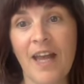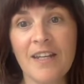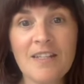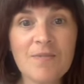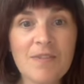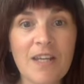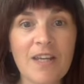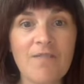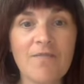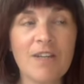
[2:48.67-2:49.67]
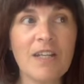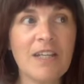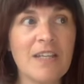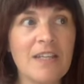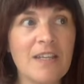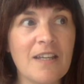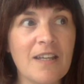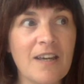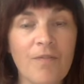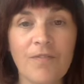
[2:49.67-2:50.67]
And this was a really
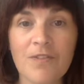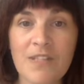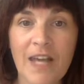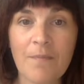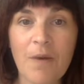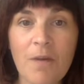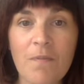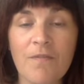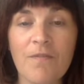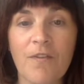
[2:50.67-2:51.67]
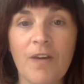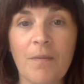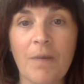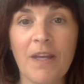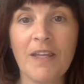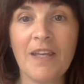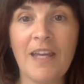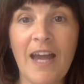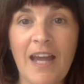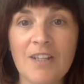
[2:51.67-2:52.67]
awful, sad moment for him.
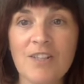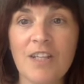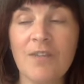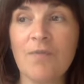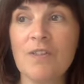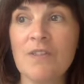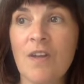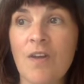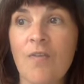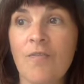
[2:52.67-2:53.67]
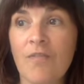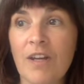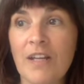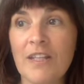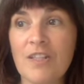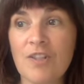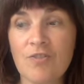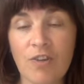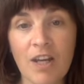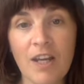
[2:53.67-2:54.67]
He actually was really
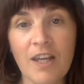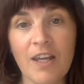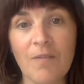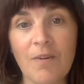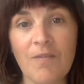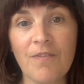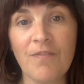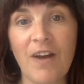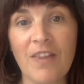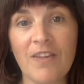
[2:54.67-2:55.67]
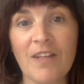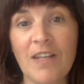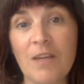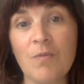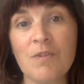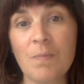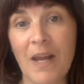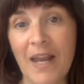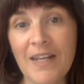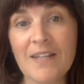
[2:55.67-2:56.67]
struggling with the fact that he was
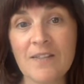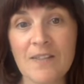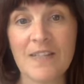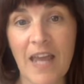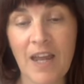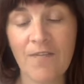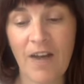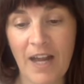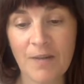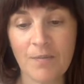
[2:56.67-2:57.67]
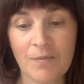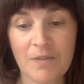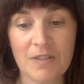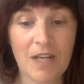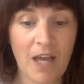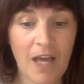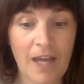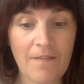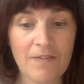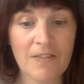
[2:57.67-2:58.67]
planning to save animals'
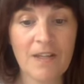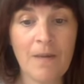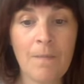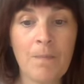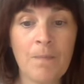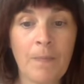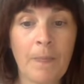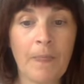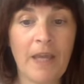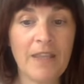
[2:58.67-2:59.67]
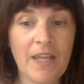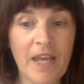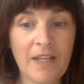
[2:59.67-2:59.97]
lives. And